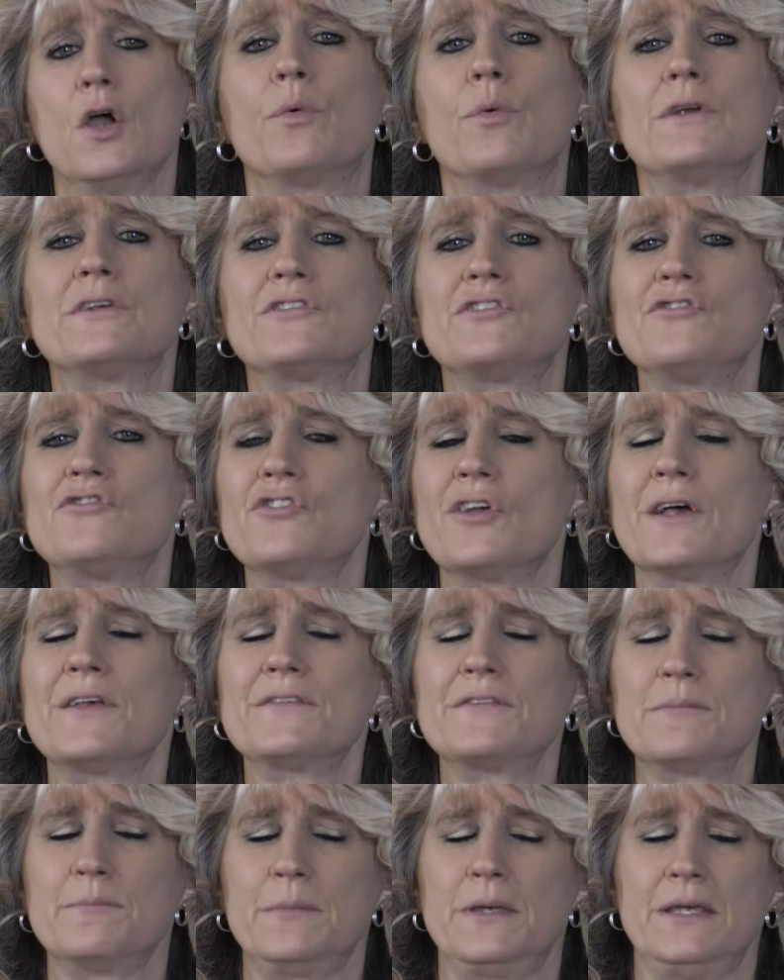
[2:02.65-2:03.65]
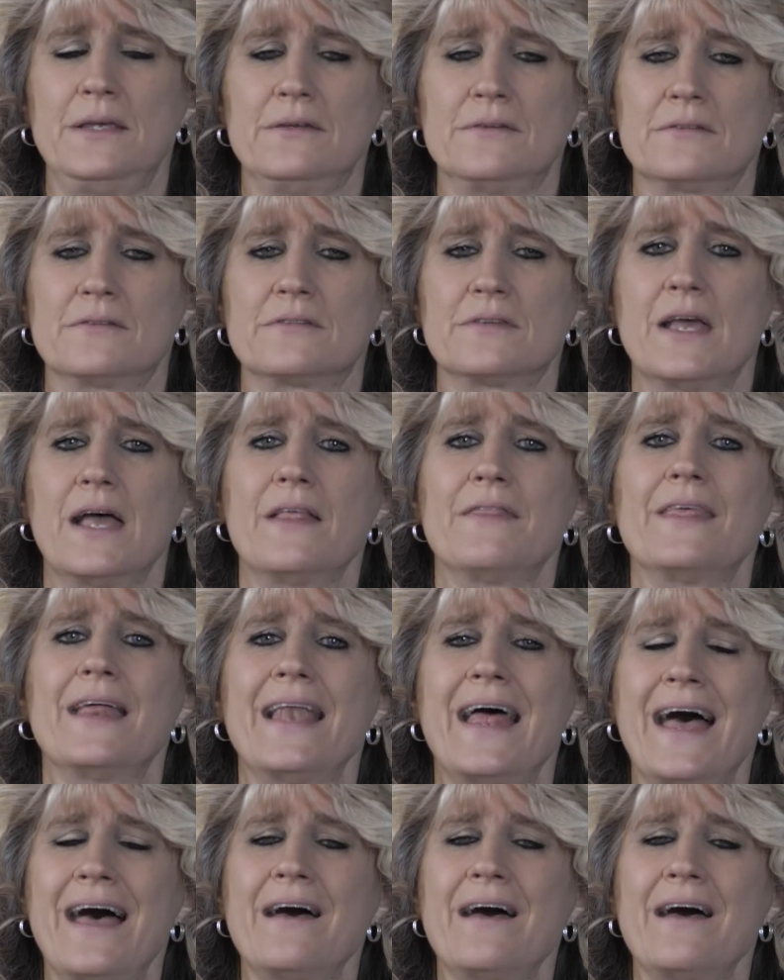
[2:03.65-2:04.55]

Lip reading: which just means that